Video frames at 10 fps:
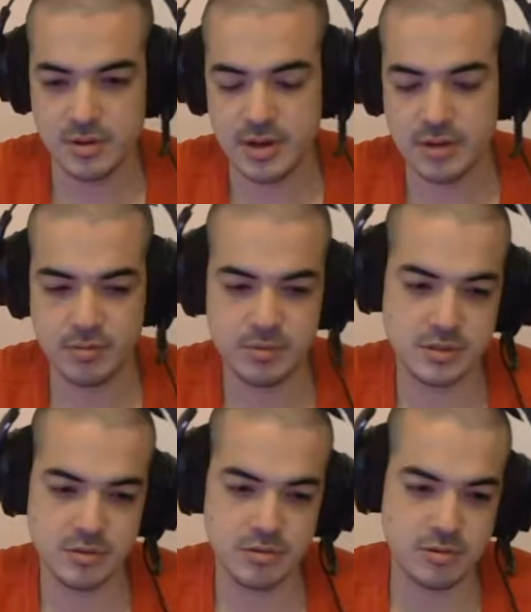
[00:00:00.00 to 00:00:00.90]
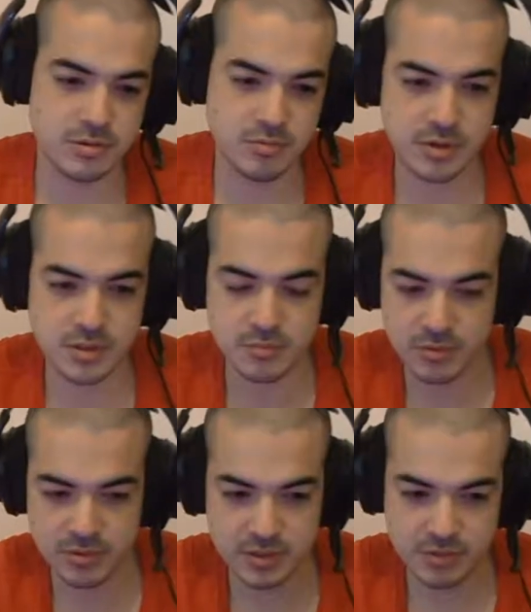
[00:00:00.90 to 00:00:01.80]
out of position is raising more
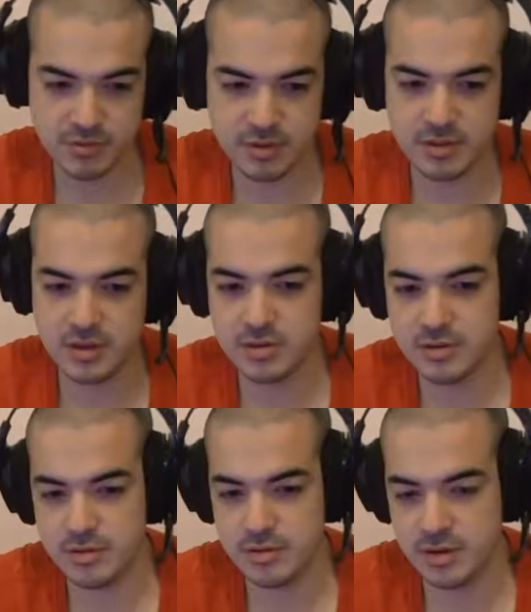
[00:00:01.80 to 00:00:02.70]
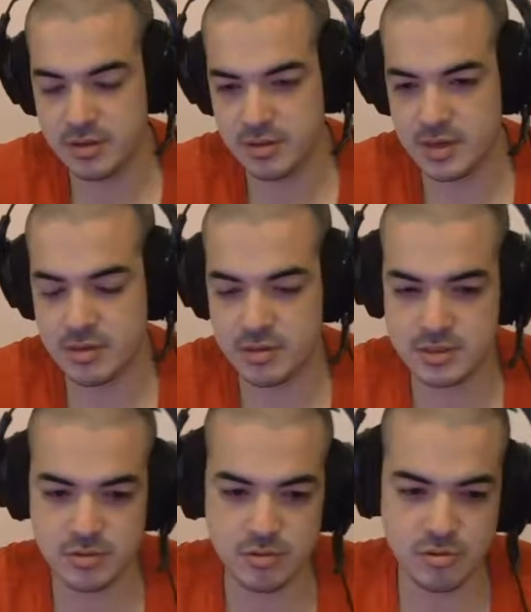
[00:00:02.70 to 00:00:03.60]
and stuff like that. Like that's
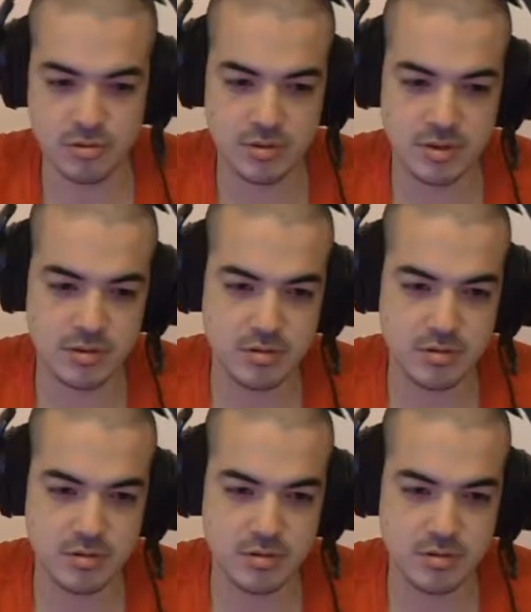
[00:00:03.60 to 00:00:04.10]
going to show that